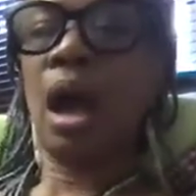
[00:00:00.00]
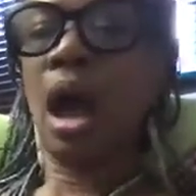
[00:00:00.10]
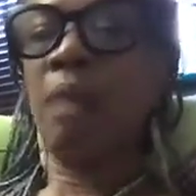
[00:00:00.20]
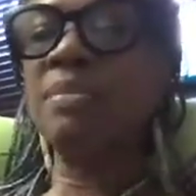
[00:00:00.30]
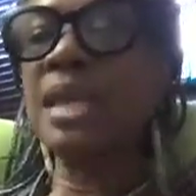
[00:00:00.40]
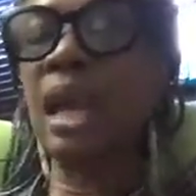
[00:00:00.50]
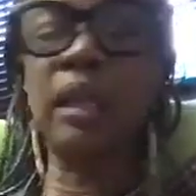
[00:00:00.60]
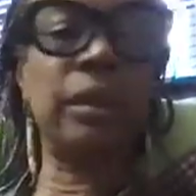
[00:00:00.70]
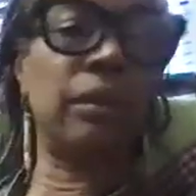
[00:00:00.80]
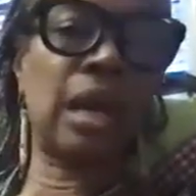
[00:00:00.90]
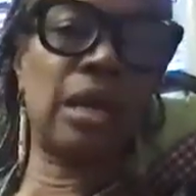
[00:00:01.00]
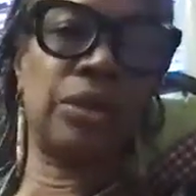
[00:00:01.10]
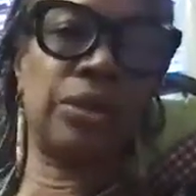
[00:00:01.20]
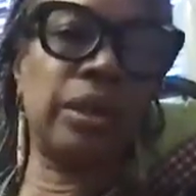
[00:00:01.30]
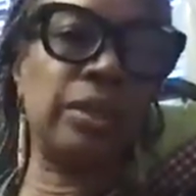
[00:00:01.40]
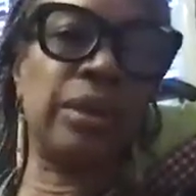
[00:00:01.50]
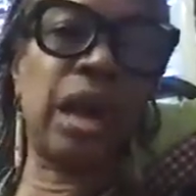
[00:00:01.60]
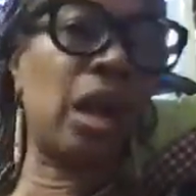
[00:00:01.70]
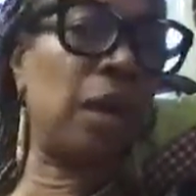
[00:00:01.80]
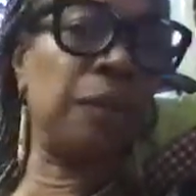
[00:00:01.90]
I'm telling you guys, you
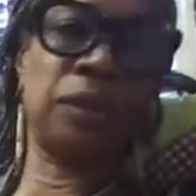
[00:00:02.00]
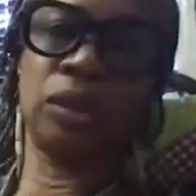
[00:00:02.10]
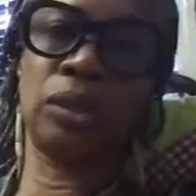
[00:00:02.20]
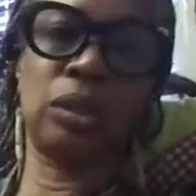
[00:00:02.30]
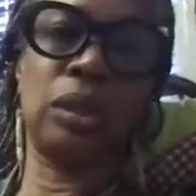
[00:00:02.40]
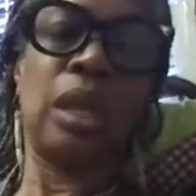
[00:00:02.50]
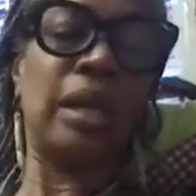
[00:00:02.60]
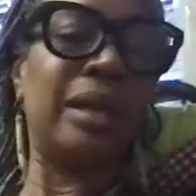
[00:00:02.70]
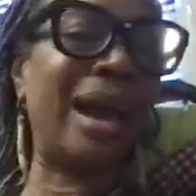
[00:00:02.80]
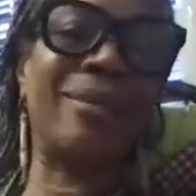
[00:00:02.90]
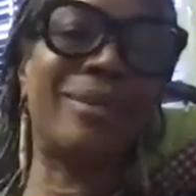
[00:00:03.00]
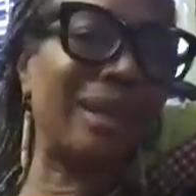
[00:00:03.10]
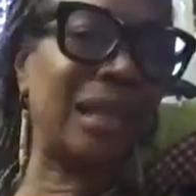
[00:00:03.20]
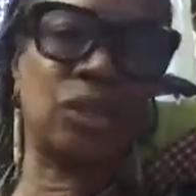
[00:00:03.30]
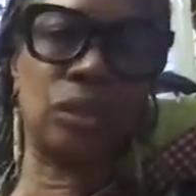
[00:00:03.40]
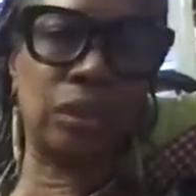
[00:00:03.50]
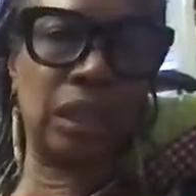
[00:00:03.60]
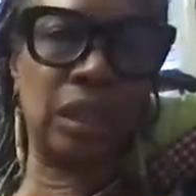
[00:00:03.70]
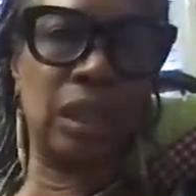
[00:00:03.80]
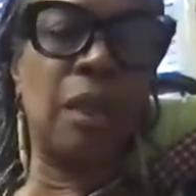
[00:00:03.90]
got options, not at the lesser
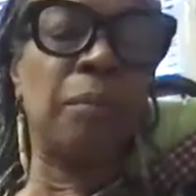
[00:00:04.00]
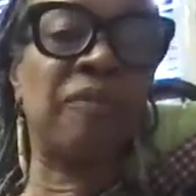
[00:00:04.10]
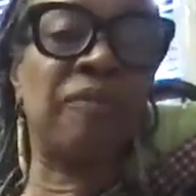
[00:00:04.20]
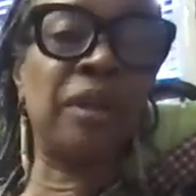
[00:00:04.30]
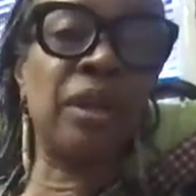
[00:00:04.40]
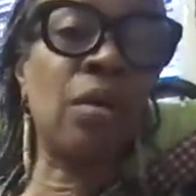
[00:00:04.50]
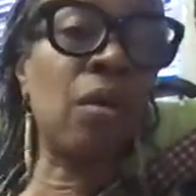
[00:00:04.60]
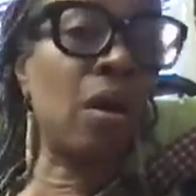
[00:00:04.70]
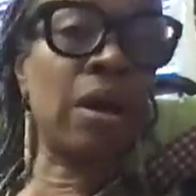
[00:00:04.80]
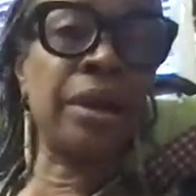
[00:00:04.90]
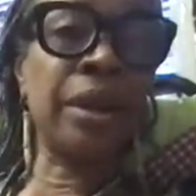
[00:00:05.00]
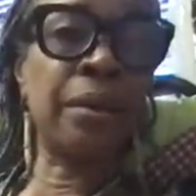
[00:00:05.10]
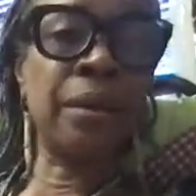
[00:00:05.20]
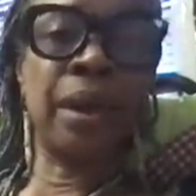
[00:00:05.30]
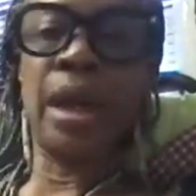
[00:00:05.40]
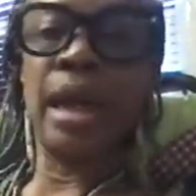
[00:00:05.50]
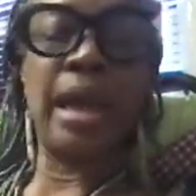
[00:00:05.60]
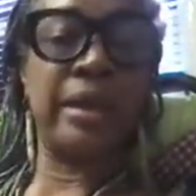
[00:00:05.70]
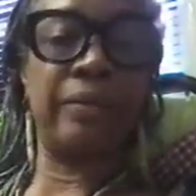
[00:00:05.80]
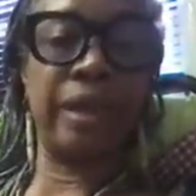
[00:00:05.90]
grade, but video, audio,
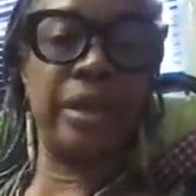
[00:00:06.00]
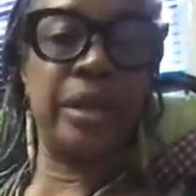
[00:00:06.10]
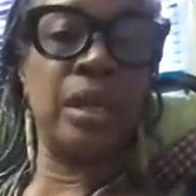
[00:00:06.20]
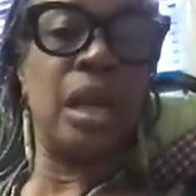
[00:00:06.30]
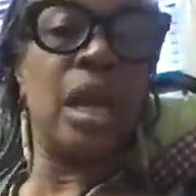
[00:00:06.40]
and written.